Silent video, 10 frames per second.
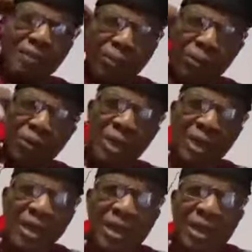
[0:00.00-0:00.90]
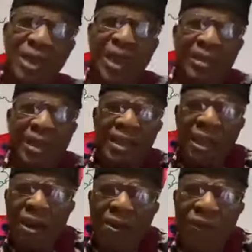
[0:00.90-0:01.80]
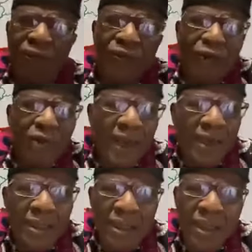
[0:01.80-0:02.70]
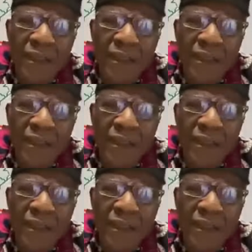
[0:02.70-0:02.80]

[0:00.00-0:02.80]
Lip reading: pushing the agenda of the Fulanis